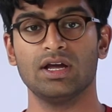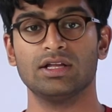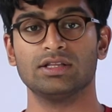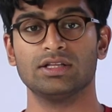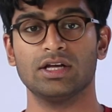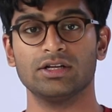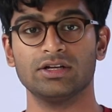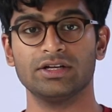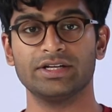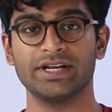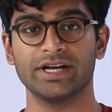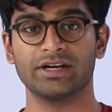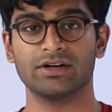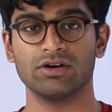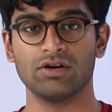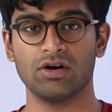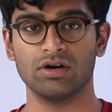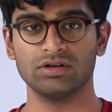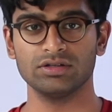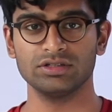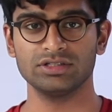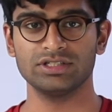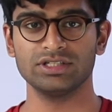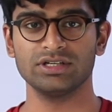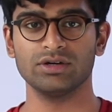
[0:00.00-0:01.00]
Now, the
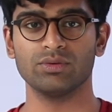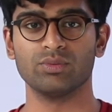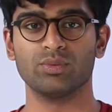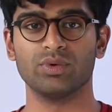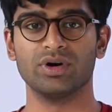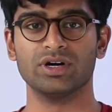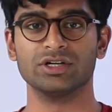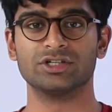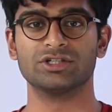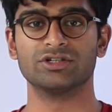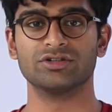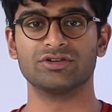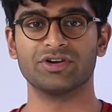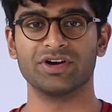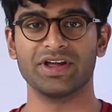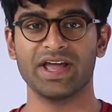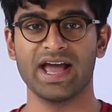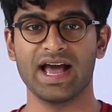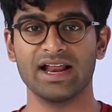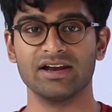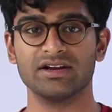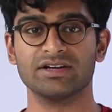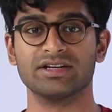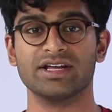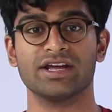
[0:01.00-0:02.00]
technology of virtual
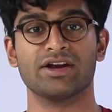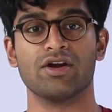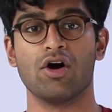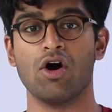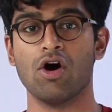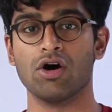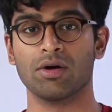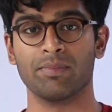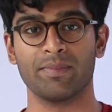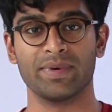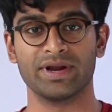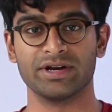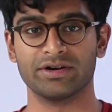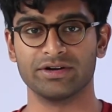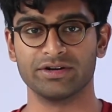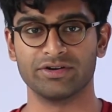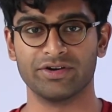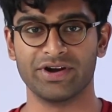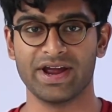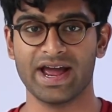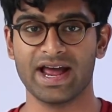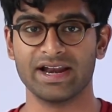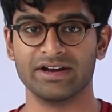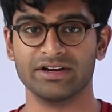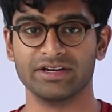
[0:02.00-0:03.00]
reality and augmented
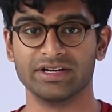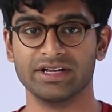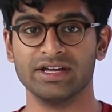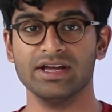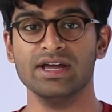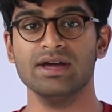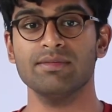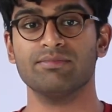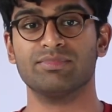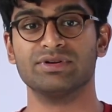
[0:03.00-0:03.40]
reality